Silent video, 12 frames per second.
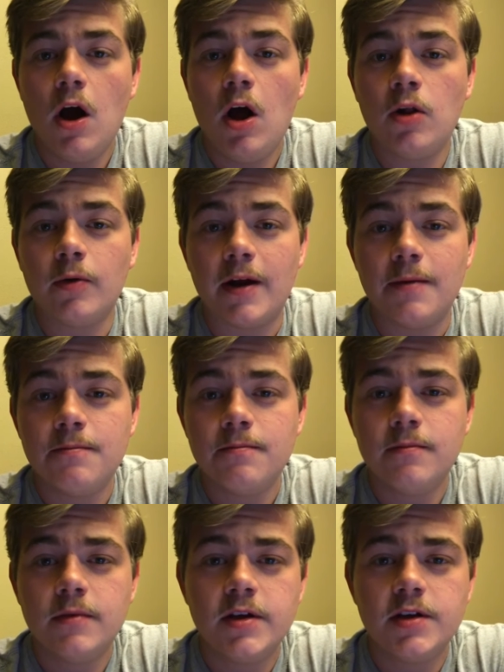Alright,
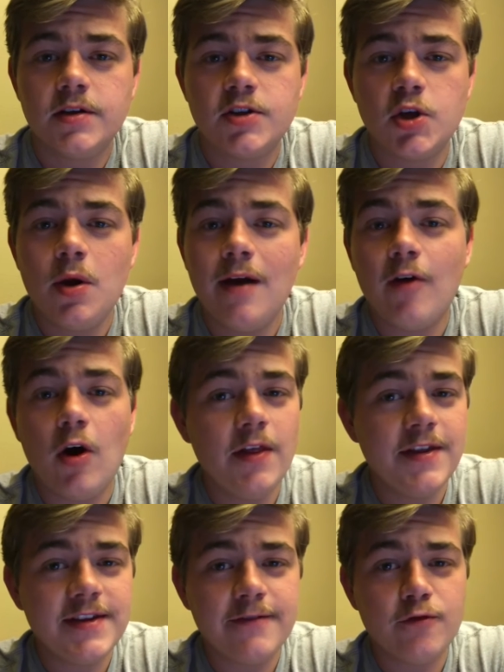so you have all
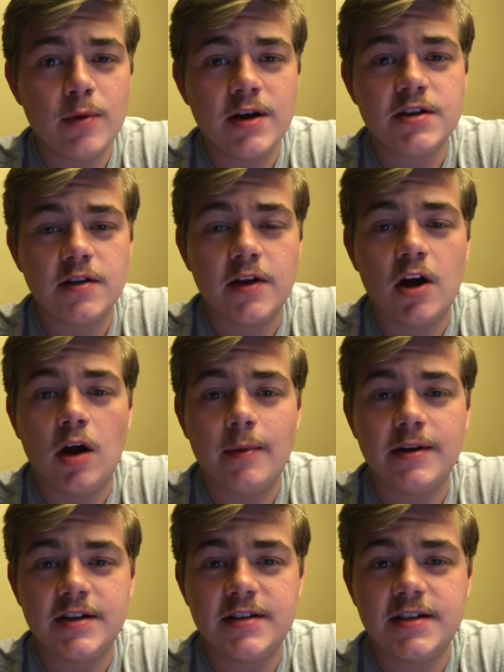this information on the
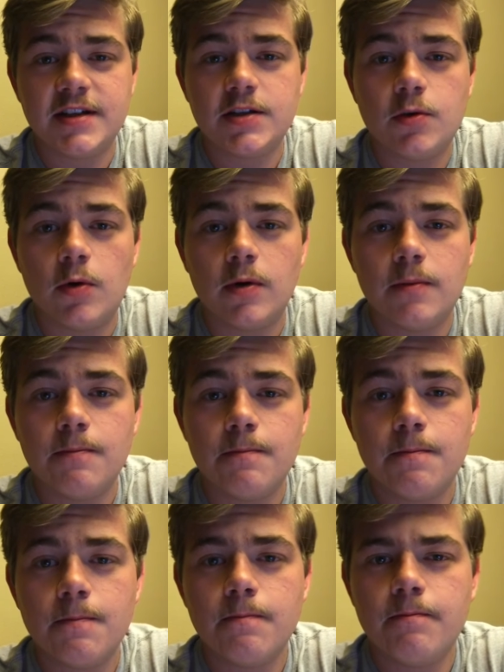augmented sixth chord,
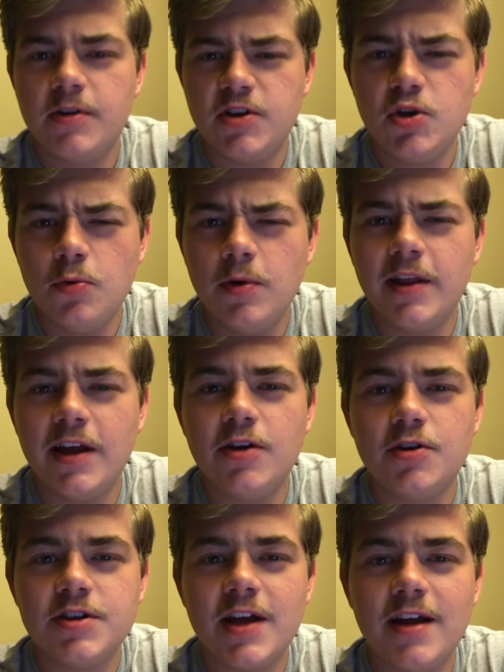but do you really
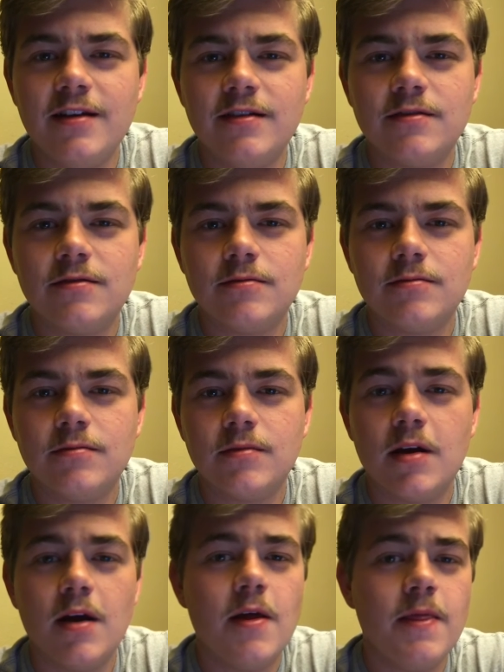understand it?
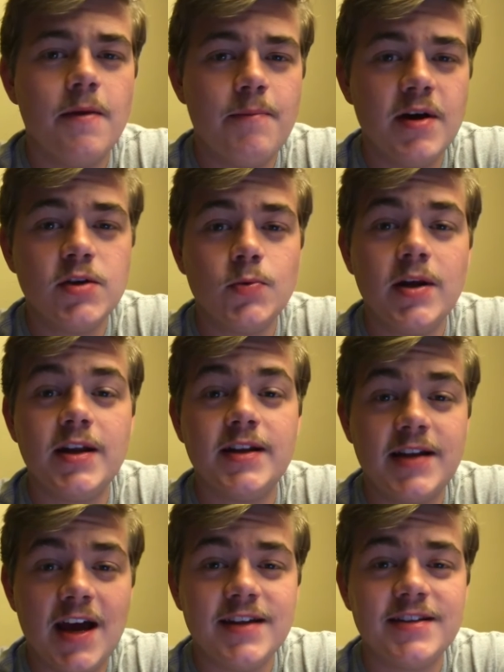The best way to
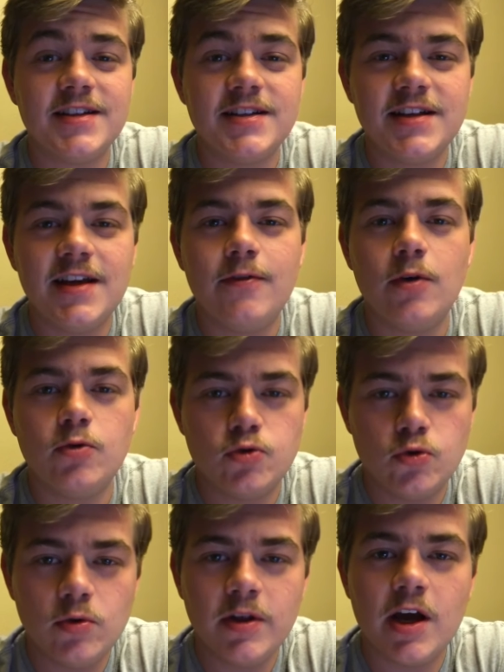test and see if you
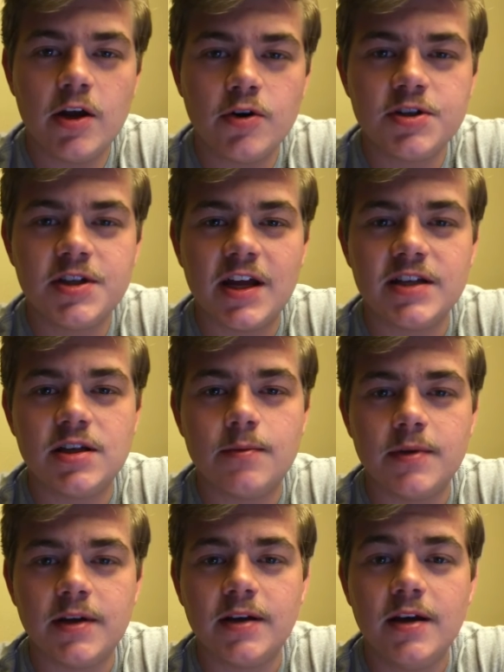truly understand
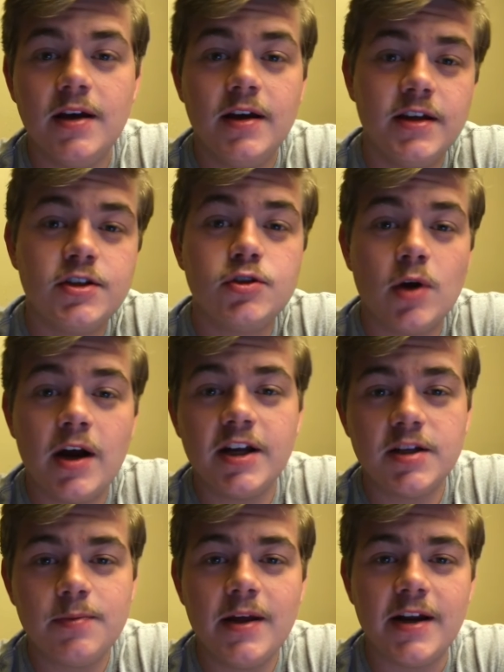something is to try and
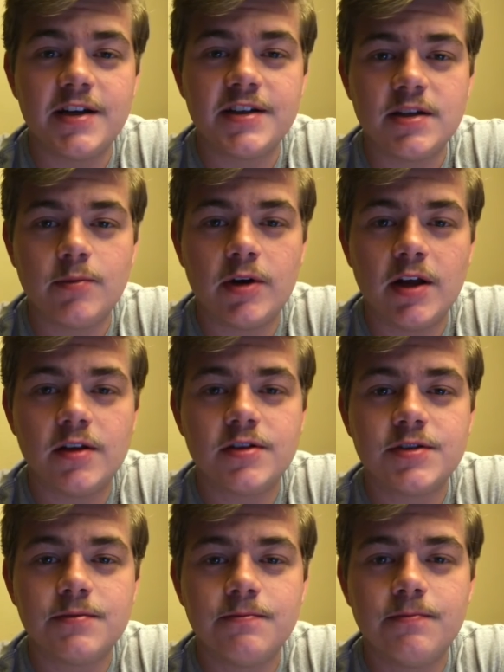explain it to someone else.